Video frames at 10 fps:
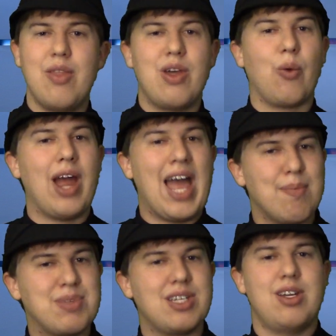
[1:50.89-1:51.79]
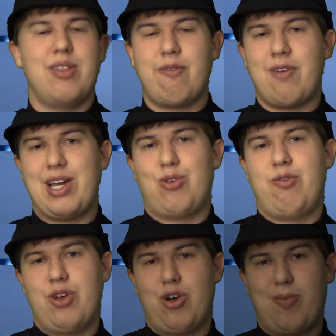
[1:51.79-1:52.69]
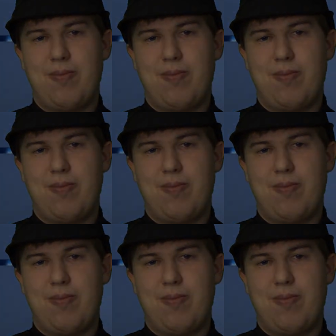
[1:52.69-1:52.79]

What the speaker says: that were absent in the final film.